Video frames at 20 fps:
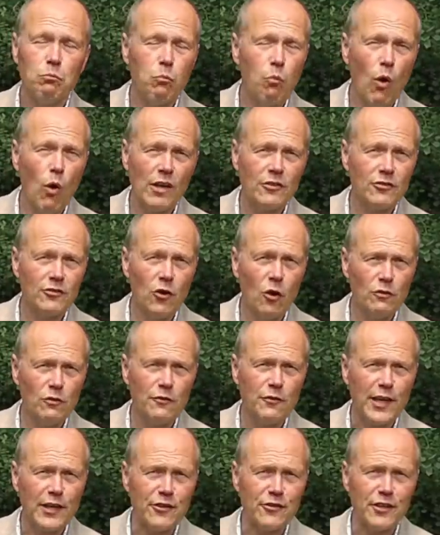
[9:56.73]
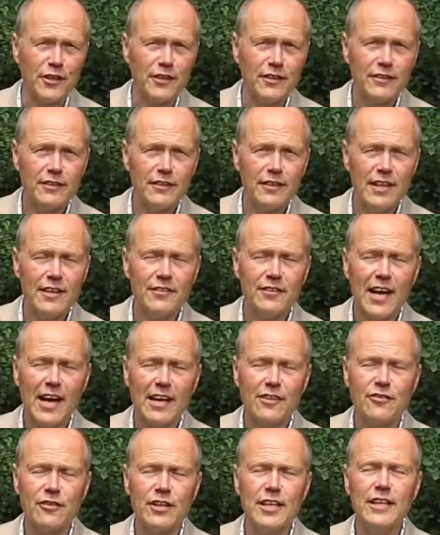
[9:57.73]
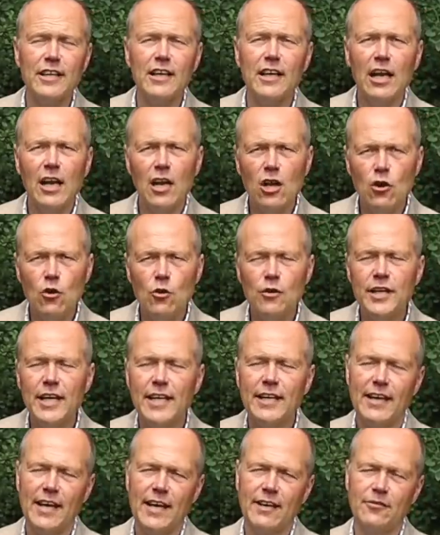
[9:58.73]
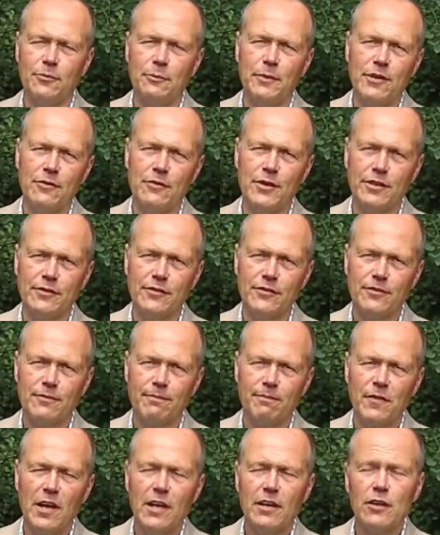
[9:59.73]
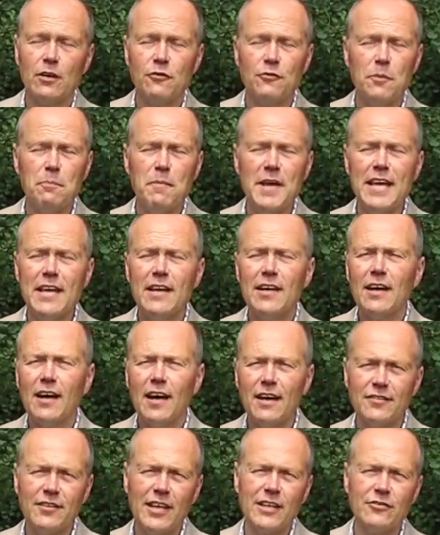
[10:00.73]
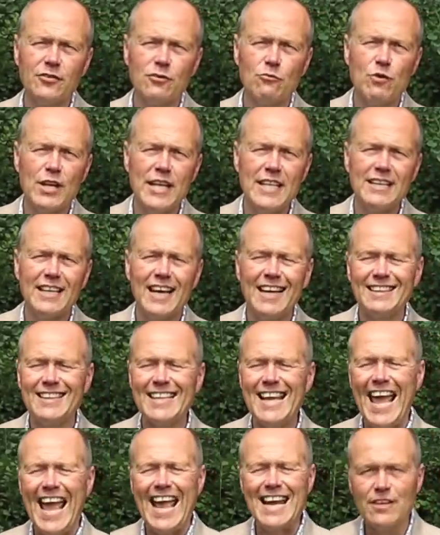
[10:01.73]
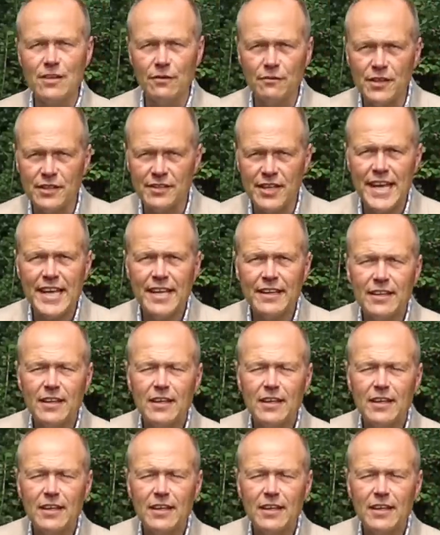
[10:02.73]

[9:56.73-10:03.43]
Whilst non-fiction is actually a learning experience. Now for me, I tend to read at the end of the day